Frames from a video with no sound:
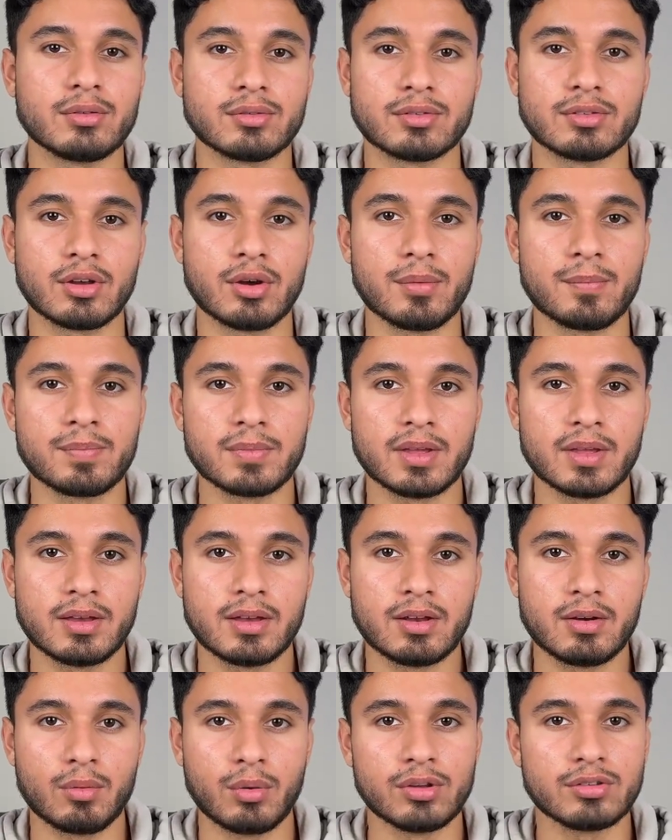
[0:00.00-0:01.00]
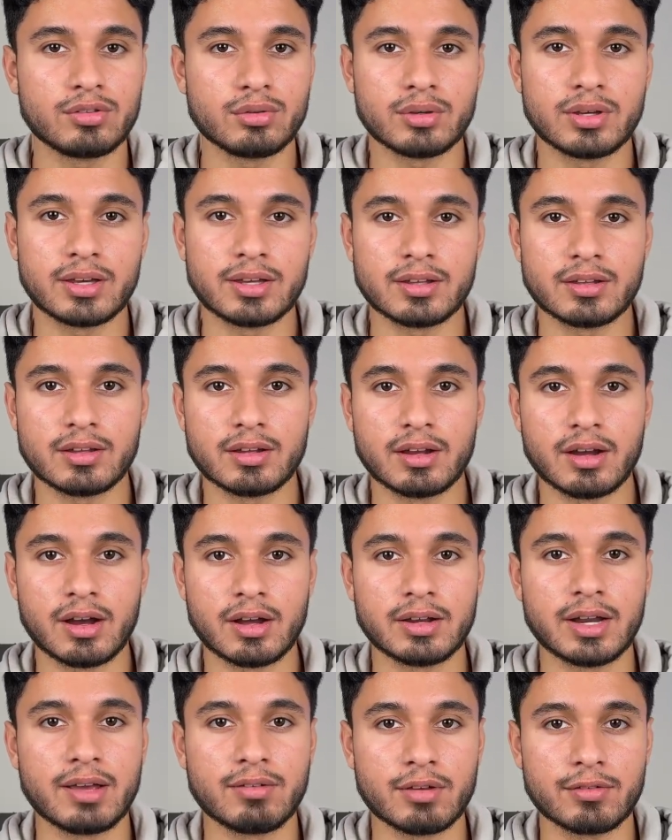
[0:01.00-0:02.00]
So once you get a
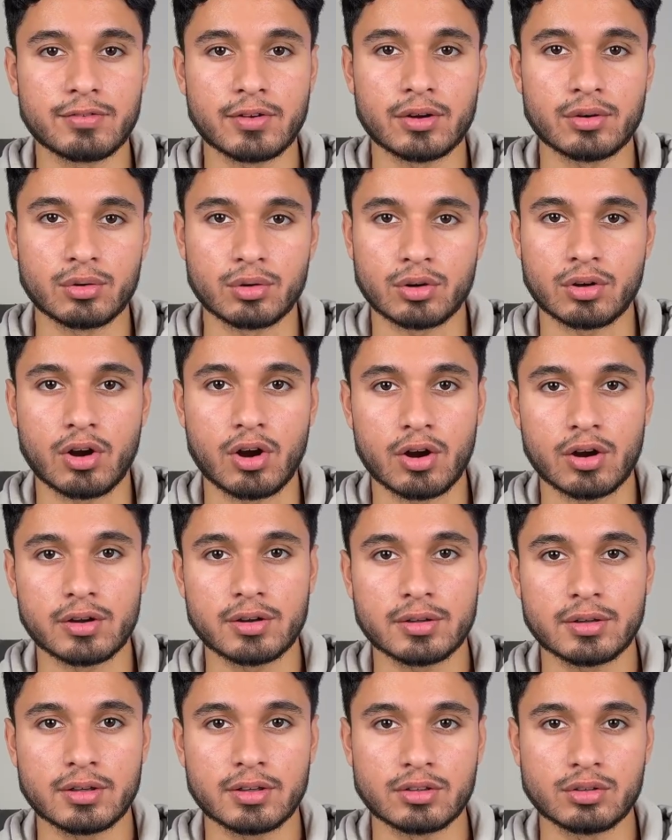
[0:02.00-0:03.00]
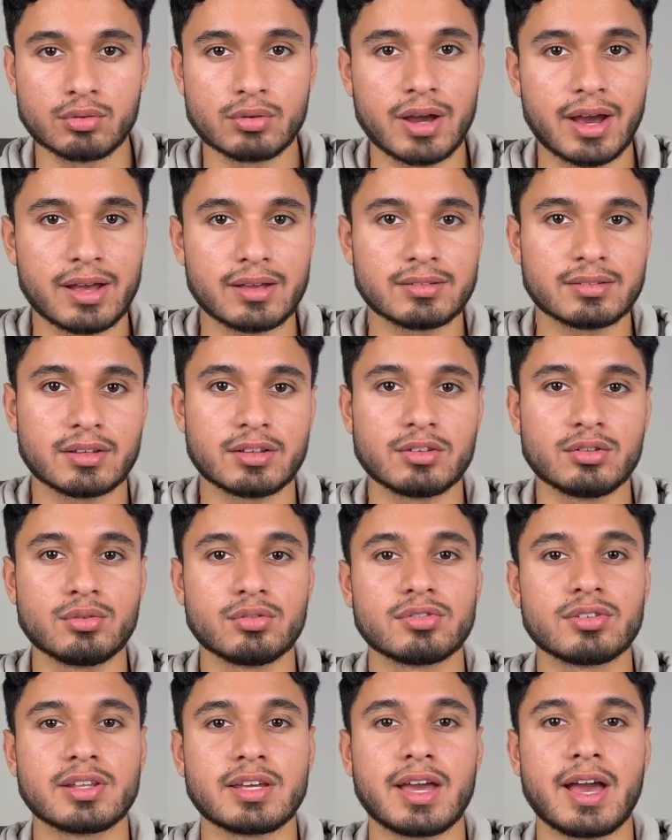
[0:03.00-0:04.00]
Navy Federal card, you guys
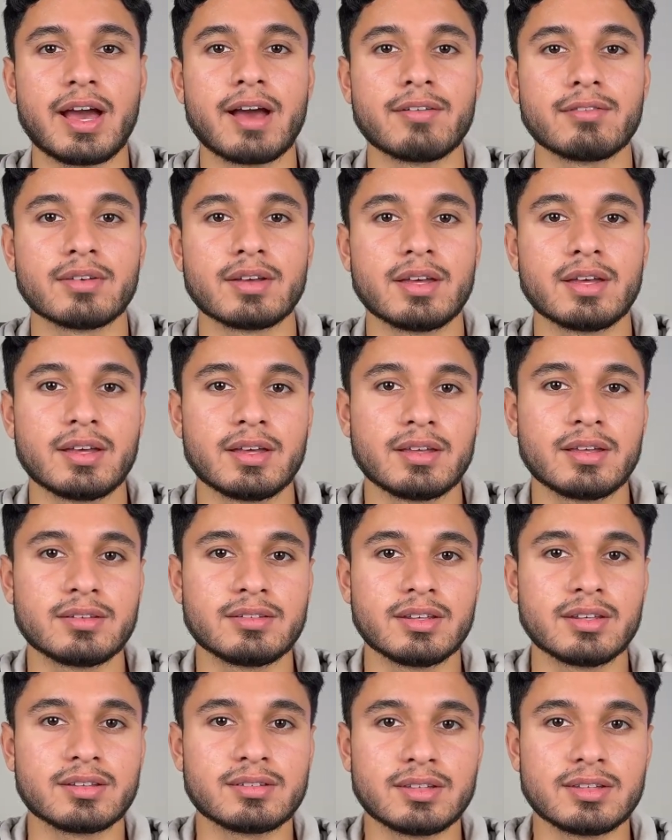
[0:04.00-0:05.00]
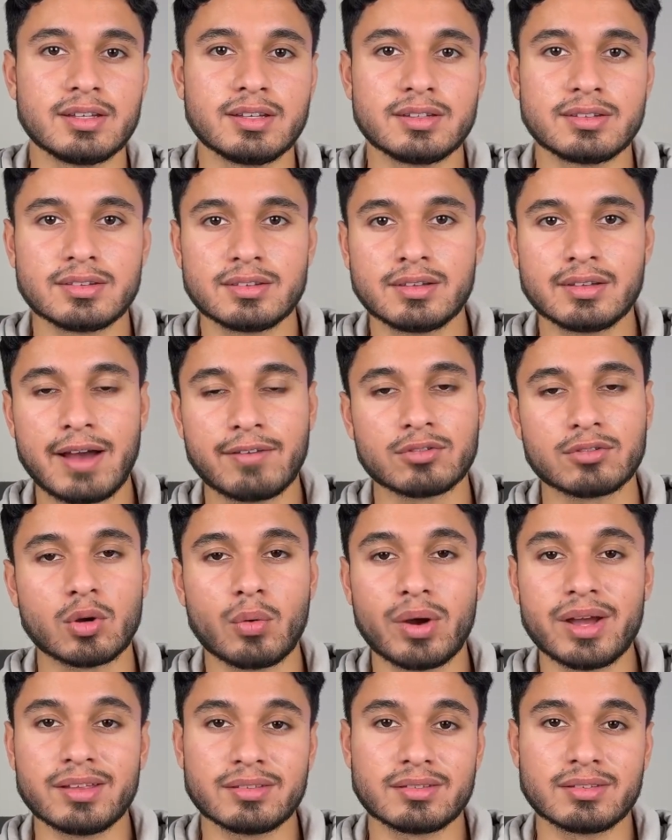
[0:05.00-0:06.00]
usually have to
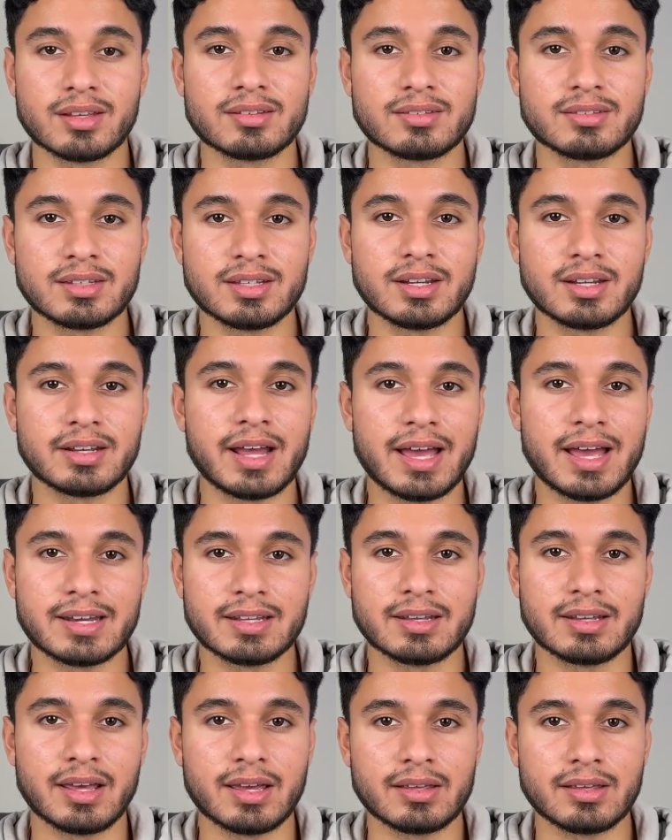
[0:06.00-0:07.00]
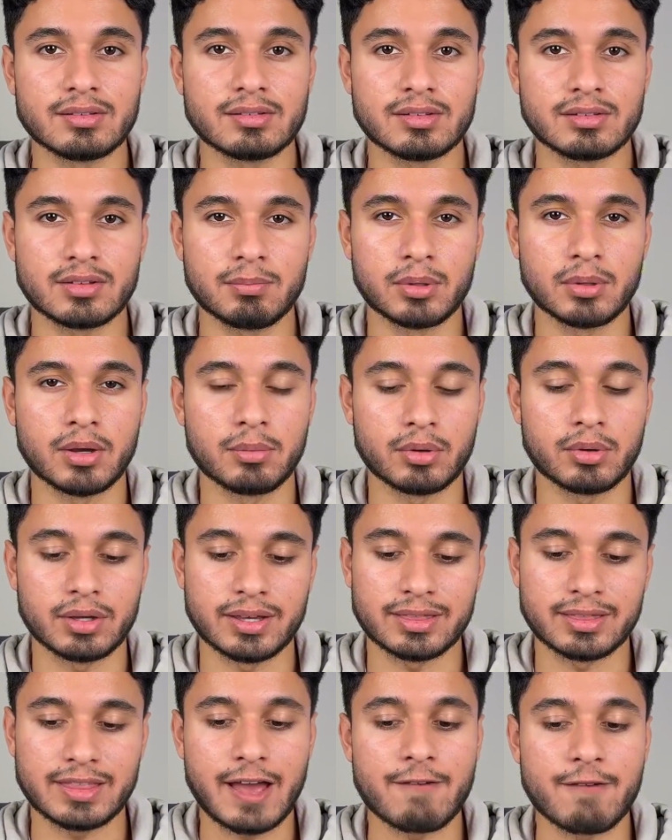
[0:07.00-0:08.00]
wait 60 to 90 days to be able to
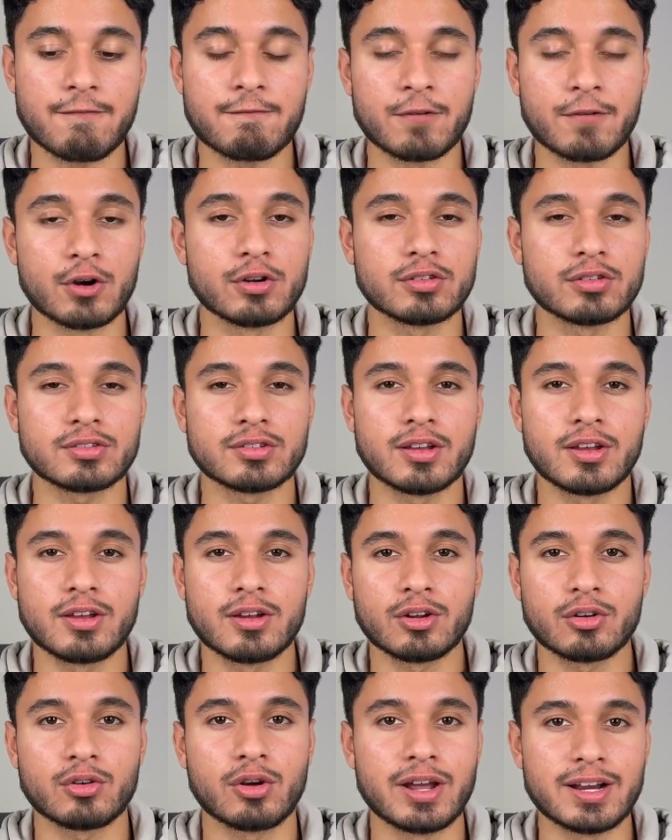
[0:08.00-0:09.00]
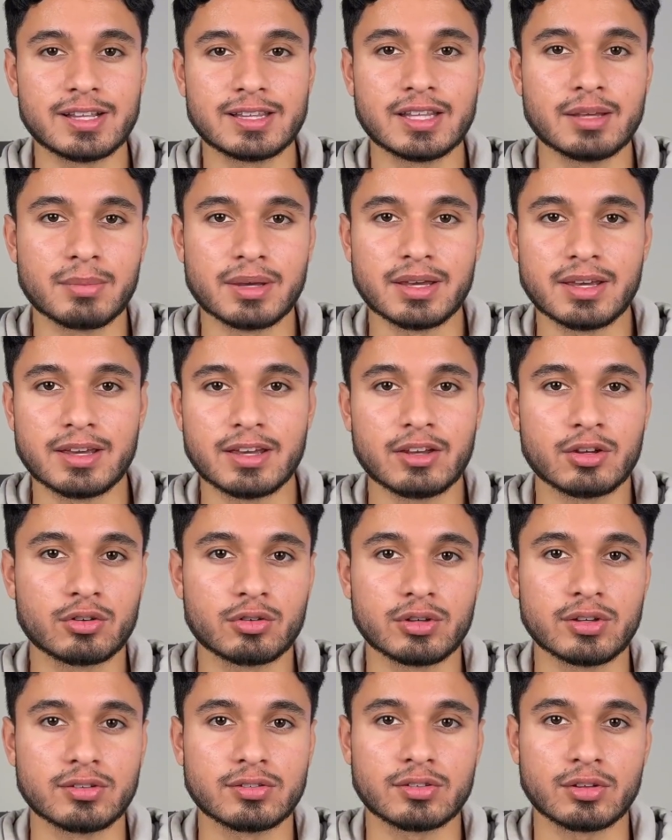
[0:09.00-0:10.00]
get that first credit limit increase.